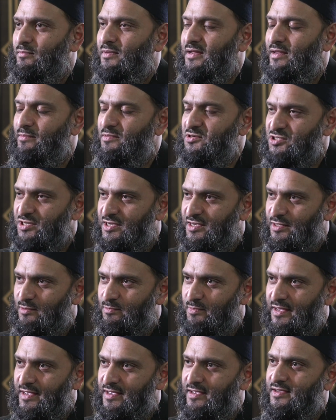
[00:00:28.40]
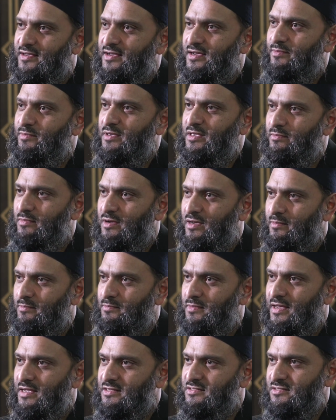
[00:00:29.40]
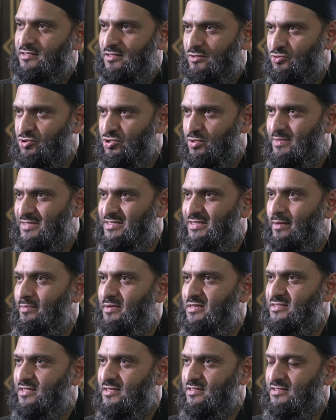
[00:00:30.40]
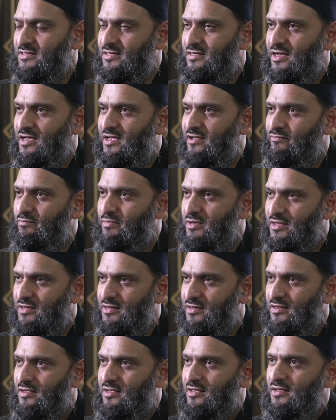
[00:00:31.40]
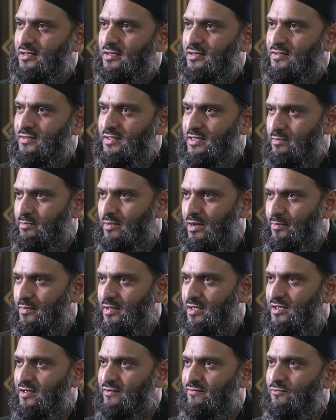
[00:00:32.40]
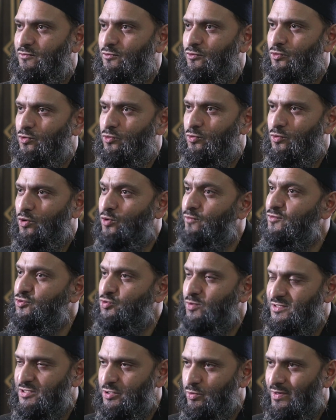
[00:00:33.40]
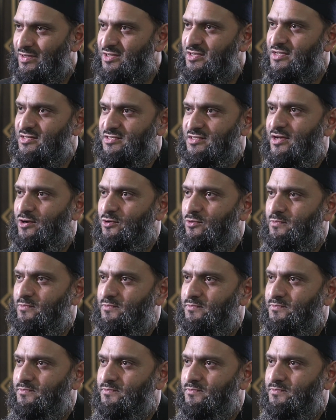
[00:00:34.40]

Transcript: My name is Shakil Beg. I'm Imam at Lewisham Islamic Centre. I have been the Imam here for over 21 years now.